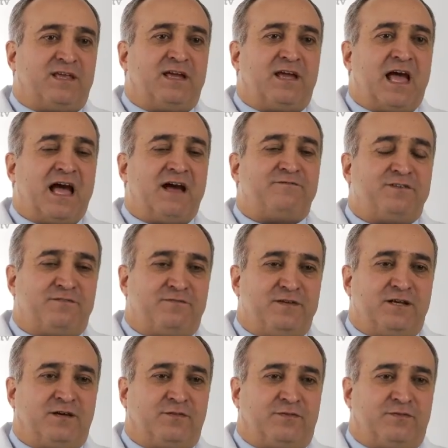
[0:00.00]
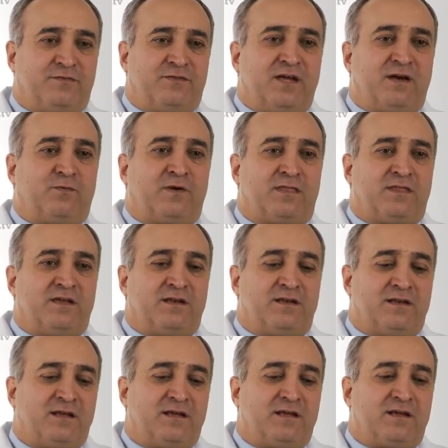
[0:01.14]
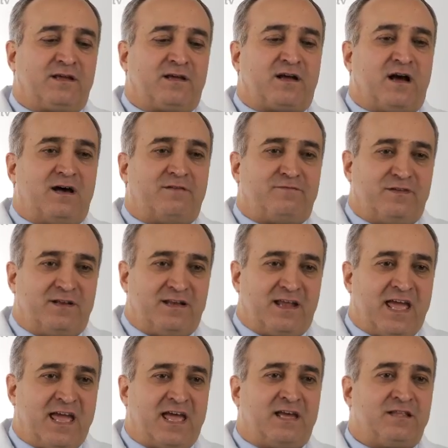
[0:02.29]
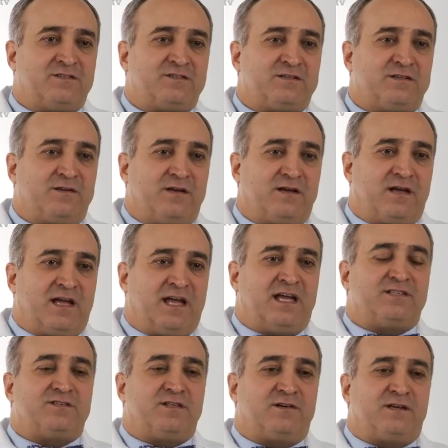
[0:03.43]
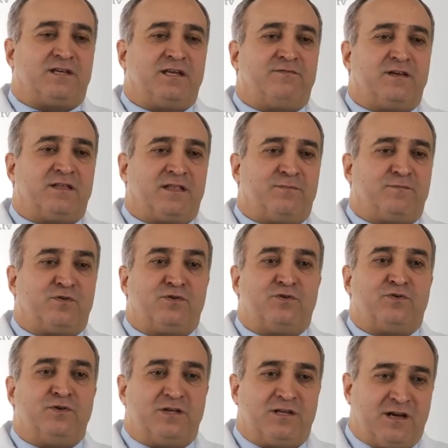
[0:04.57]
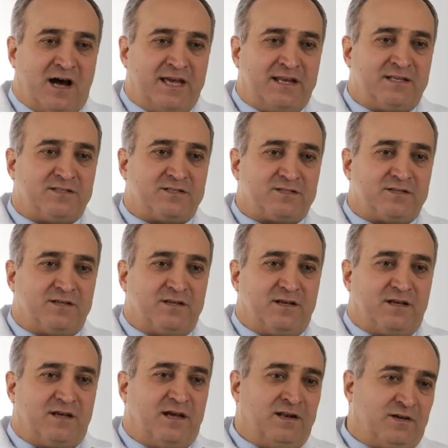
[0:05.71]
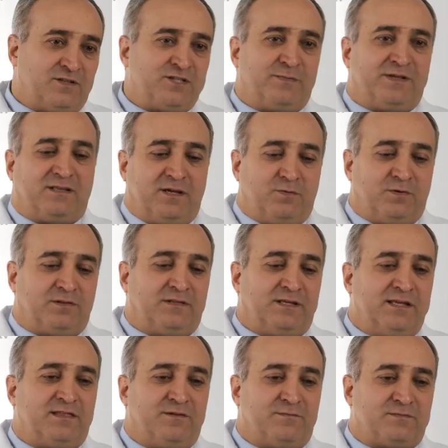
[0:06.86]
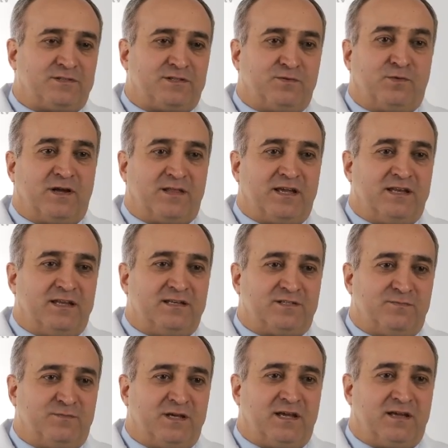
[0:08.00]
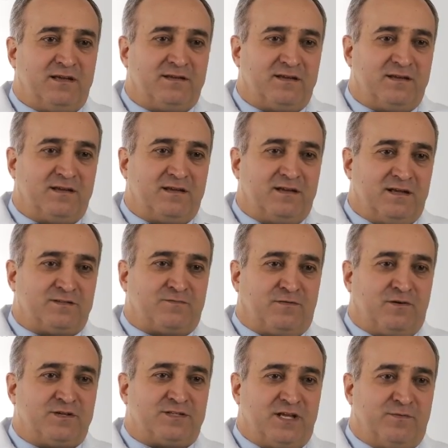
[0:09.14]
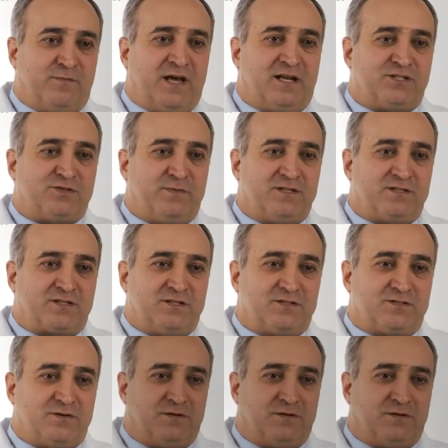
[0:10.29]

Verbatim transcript: but they have to feel they're within confident hands, hands that are giving them good guidance, and ultimately will lead them to where they need to be as far as their management is